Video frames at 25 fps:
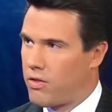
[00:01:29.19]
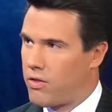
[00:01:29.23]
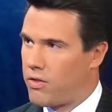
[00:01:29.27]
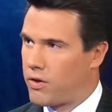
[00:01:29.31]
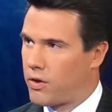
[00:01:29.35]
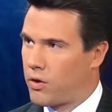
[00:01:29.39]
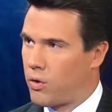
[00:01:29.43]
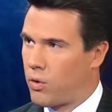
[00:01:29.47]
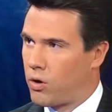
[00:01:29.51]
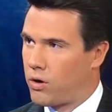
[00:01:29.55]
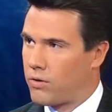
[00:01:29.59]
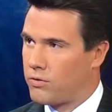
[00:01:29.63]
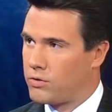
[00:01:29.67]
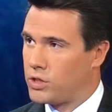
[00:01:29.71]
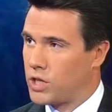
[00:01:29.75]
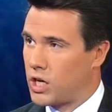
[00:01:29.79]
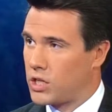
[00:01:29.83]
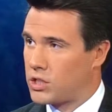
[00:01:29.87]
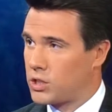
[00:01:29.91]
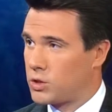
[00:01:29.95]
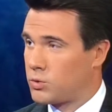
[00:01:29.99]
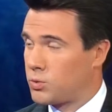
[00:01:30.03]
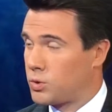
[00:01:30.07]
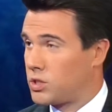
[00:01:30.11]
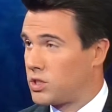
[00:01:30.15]
than the court of
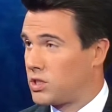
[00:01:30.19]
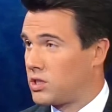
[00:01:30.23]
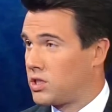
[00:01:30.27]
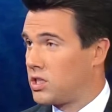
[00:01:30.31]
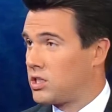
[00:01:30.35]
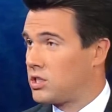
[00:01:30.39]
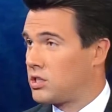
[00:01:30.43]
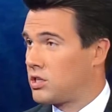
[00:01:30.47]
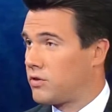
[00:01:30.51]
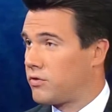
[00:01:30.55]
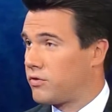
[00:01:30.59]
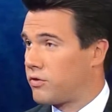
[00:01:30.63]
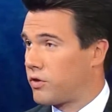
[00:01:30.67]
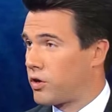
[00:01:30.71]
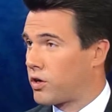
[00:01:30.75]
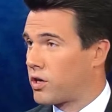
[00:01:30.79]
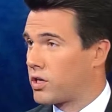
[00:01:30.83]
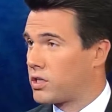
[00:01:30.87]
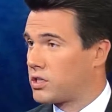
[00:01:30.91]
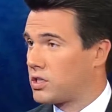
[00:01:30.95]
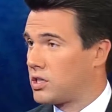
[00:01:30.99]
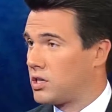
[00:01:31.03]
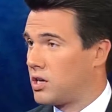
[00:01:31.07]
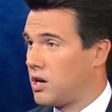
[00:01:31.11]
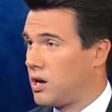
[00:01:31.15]
justice, which at least in
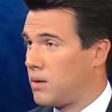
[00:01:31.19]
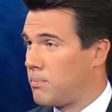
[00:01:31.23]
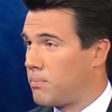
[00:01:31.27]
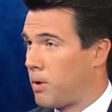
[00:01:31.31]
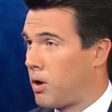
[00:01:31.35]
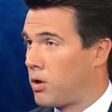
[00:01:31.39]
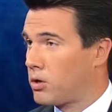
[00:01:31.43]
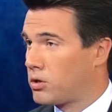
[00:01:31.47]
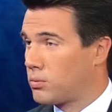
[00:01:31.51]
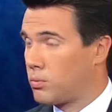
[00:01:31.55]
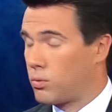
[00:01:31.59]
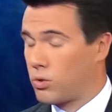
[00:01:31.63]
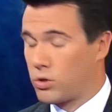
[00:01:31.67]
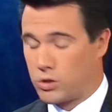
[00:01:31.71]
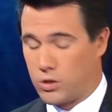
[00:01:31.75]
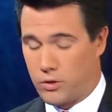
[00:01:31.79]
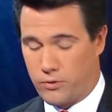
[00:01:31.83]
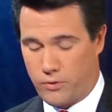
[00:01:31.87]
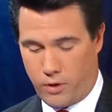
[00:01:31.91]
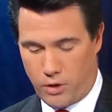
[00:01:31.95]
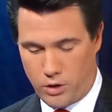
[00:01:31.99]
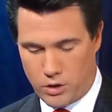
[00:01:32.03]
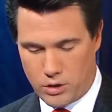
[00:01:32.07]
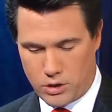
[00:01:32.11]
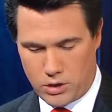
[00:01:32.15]
Ferguson and in Baltimore
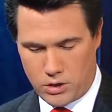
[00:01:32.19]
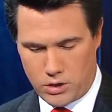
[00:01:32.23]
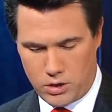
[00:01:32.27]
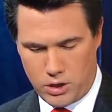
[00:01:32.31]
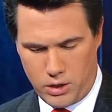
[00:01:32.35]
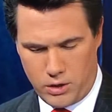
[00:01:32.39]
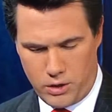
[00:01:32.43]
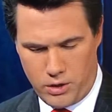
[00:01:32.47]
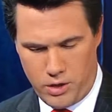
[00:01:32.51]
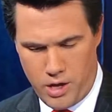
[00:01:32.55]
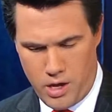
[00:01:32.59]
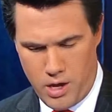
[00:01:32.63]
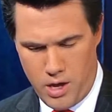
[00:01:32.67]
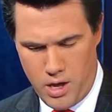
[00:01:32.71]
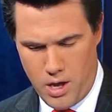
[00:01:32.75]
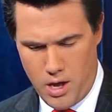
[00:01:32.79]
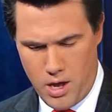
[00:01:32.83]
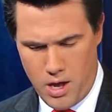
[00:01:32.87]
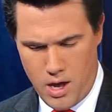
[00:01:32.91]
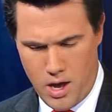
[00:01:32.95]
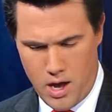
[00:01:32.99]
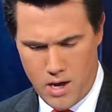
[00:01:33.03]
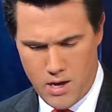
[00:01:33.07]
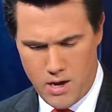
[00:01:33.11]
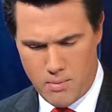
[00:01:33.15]
so far has cleared
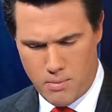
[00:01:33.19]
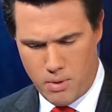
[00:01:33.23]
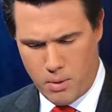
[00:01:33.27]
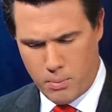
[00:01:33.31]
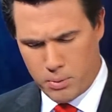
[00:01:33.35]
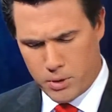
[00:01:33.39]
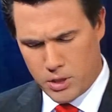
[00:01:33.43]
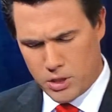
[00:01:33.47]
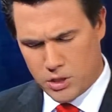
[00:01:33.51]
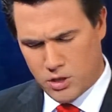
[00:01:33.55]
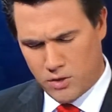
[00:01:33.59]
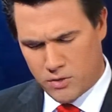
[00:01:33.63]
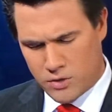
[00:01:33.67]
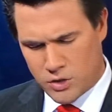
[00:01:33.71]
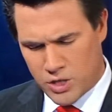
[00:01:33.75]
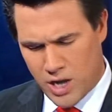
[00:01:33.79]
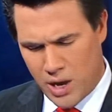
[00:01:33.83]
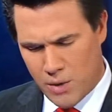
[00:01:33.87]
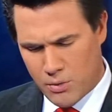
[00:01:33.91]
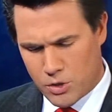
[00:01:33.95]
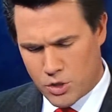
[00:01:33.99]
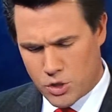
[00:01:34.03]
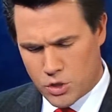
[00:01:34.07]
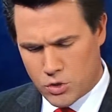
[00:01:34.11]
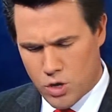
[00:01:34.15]
a number of police officers.
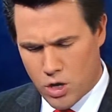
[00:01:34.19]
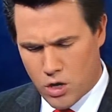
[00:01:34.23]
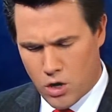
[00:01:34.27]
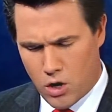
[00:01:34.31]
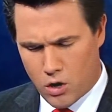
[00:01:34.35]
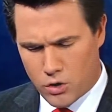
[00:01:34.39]
I was struck